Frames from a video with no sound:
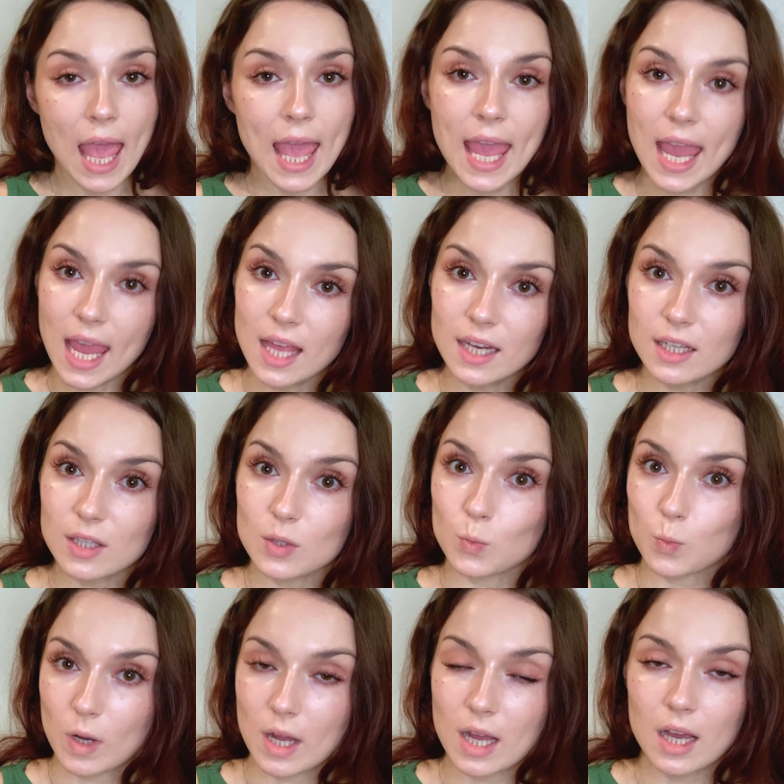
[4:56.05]
and as
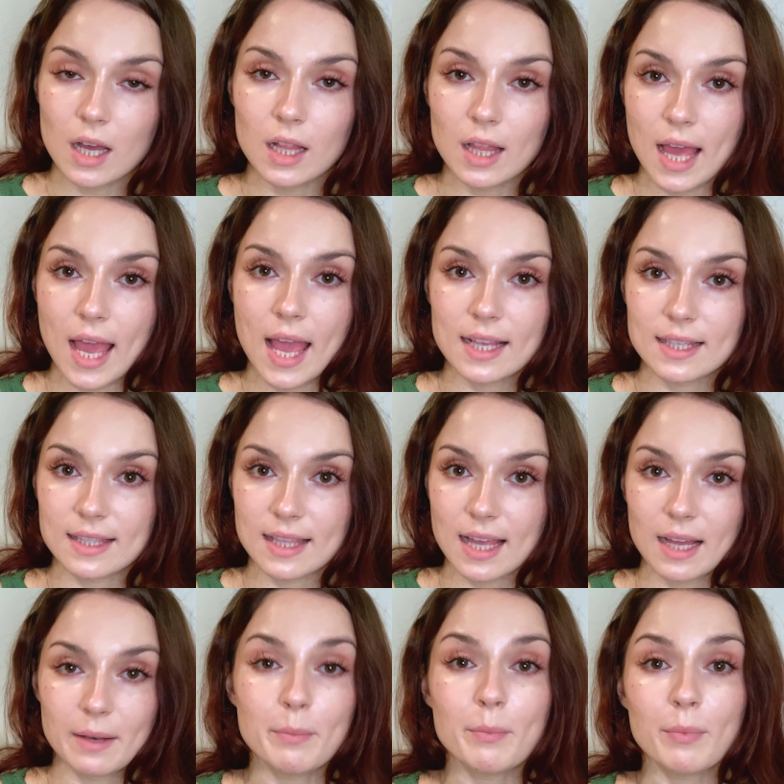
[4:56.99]
well as
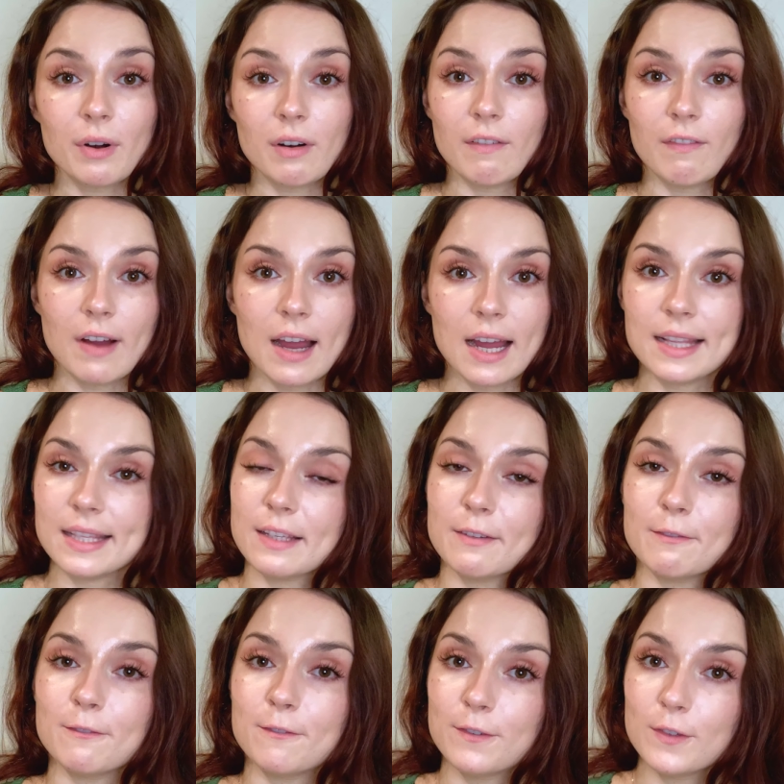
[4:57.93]
that provide
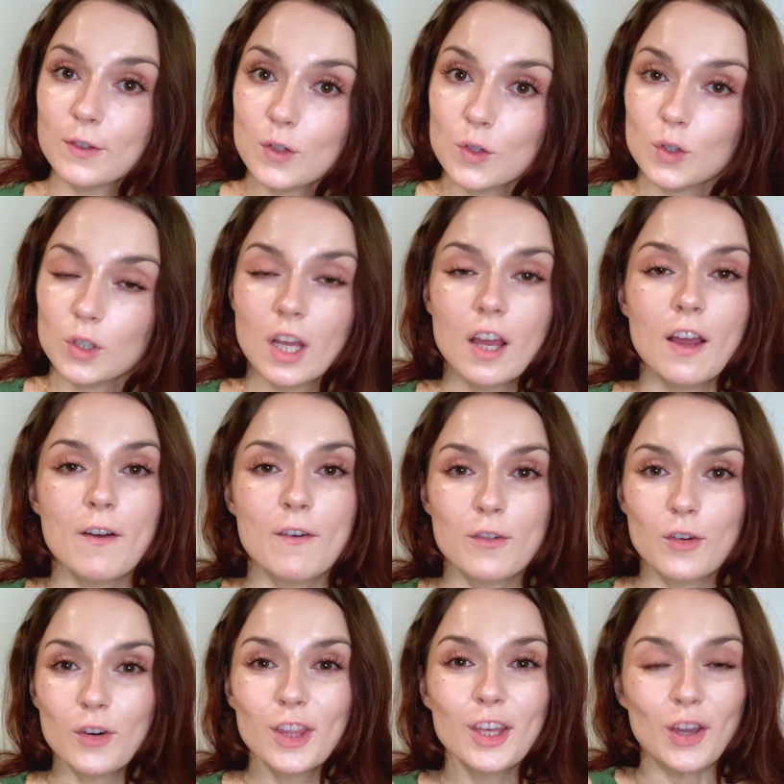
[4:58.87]
some food
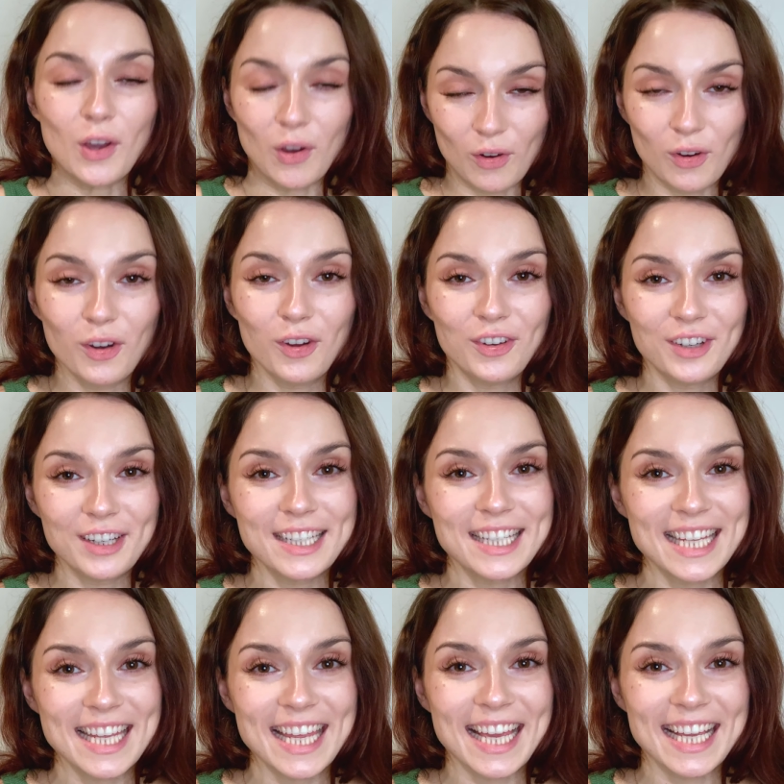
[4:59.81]
for the
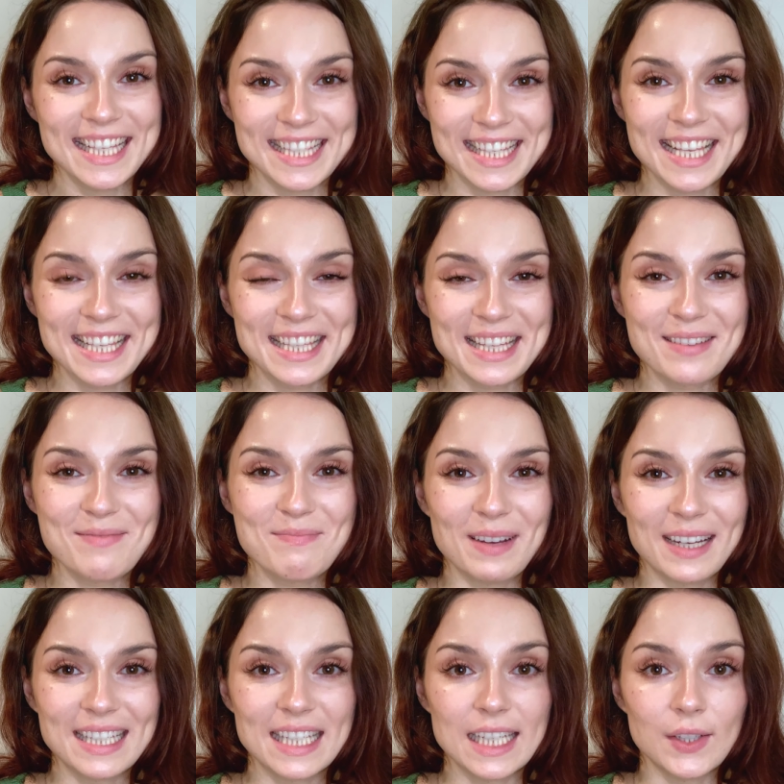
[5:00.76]
already existing
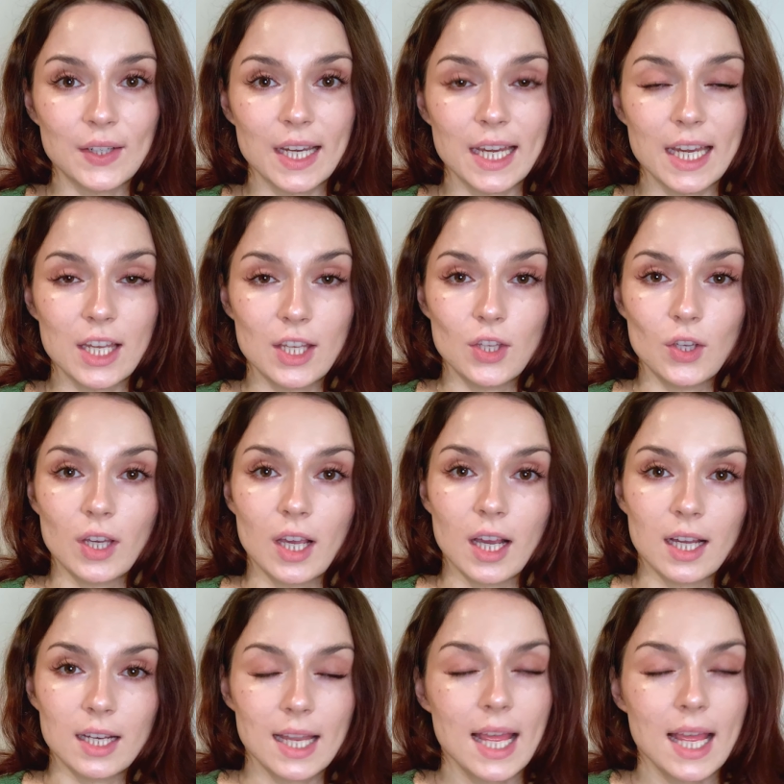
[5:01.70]
bacteria in your gut.